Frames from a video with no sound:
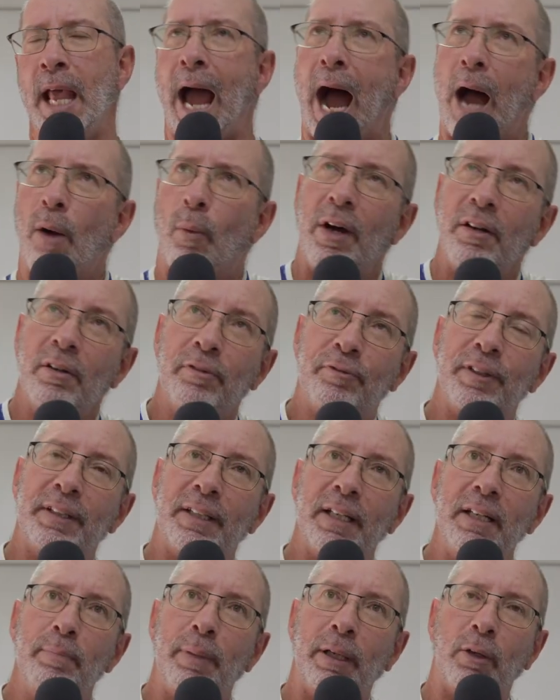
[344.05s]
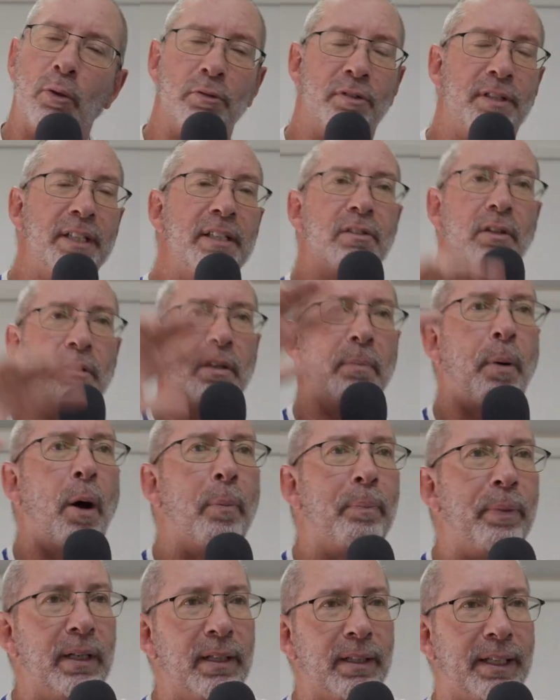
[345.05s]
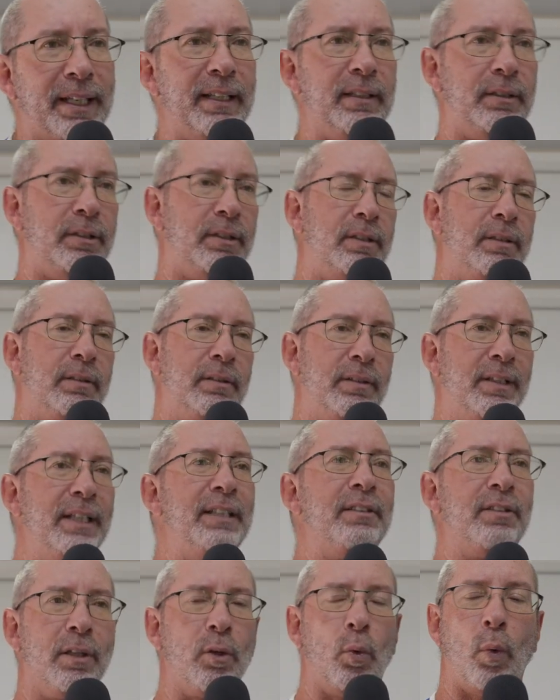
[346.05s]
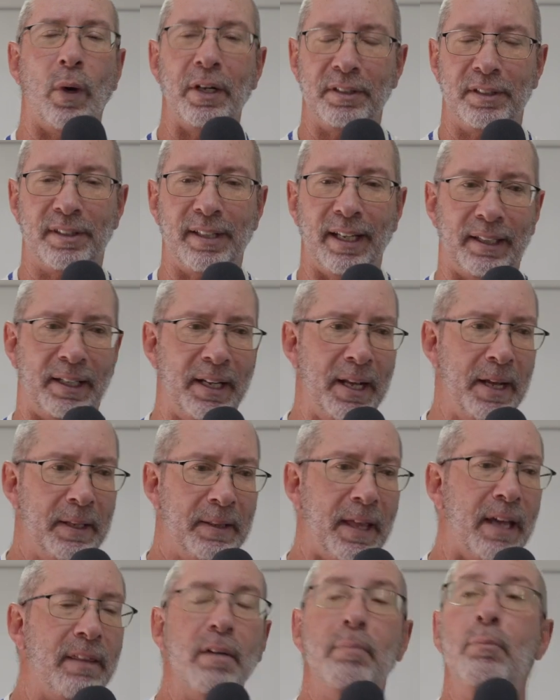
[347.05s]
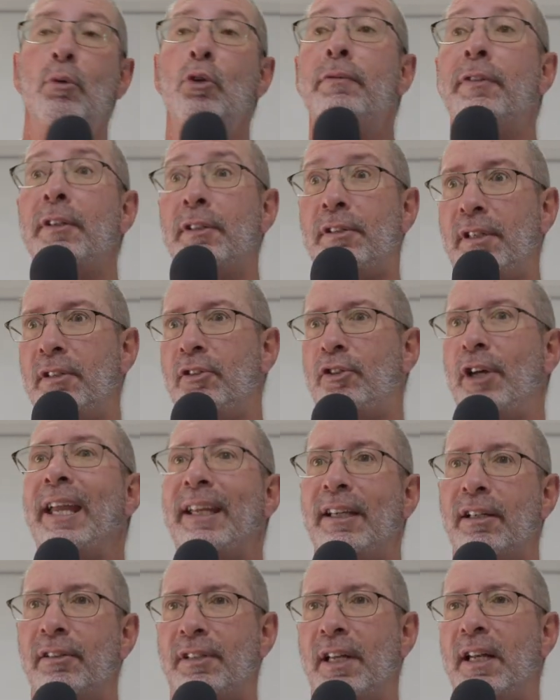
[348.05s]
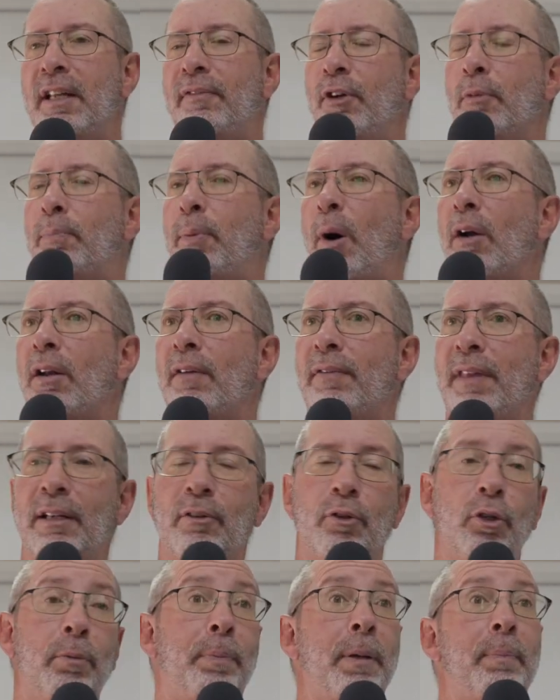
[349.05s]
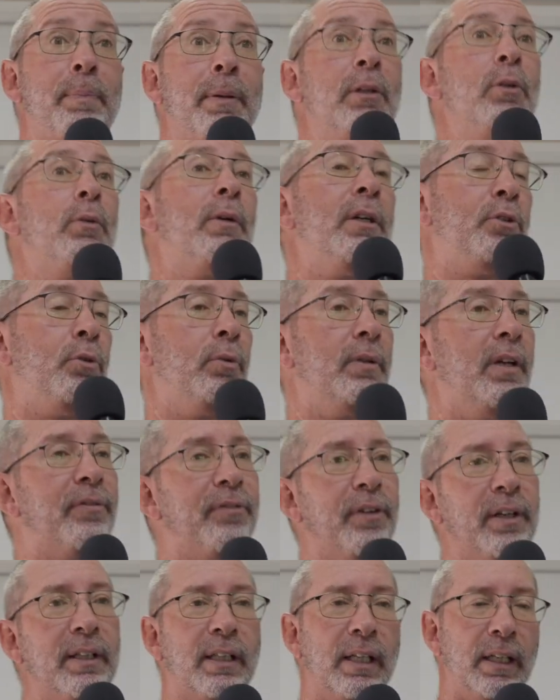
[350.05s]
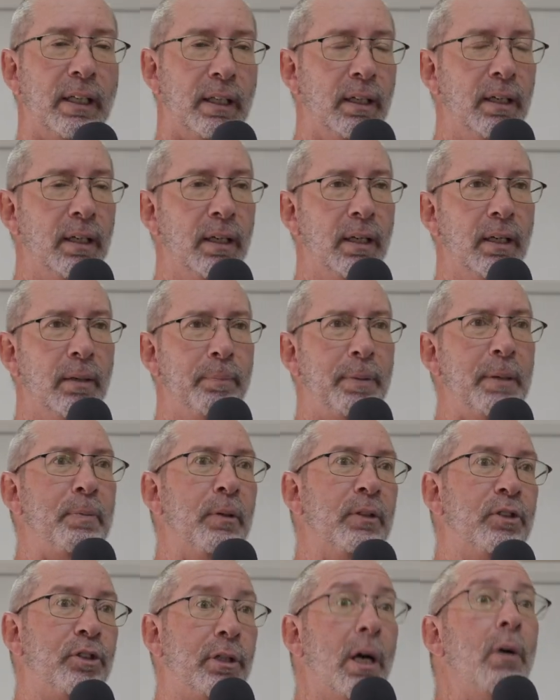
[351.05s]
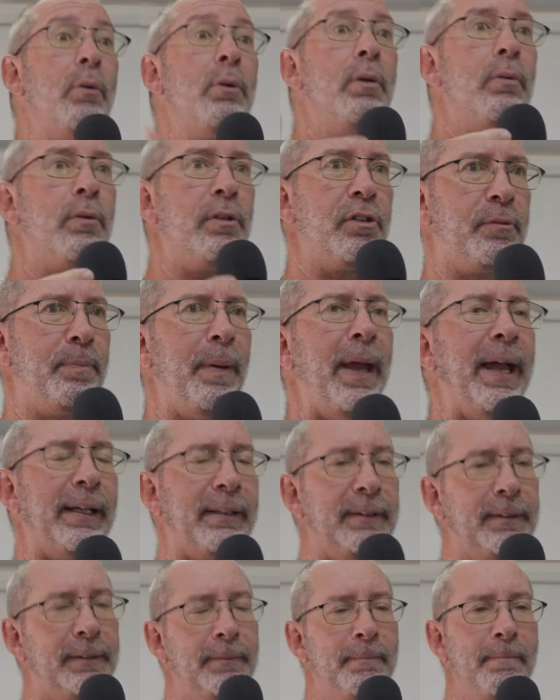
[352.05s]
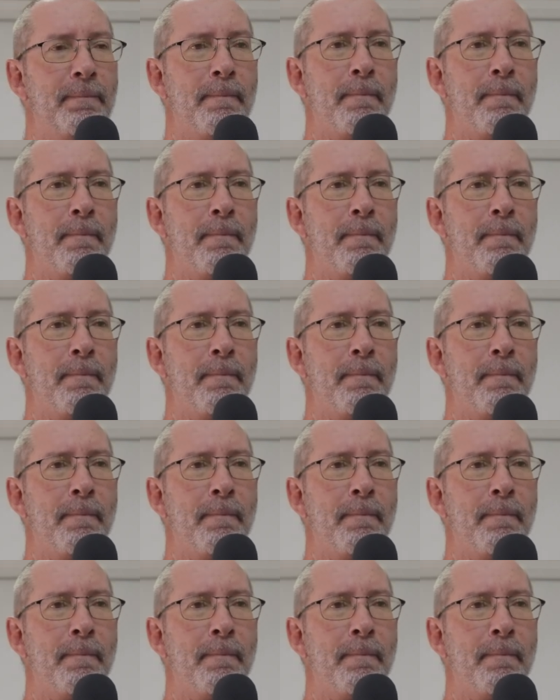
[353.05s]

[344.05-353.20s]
I want to fit in because these are the popular kids. These are the ones that they're the movers and shakers. And if you're part of that group, people look at you differently. People show you respect.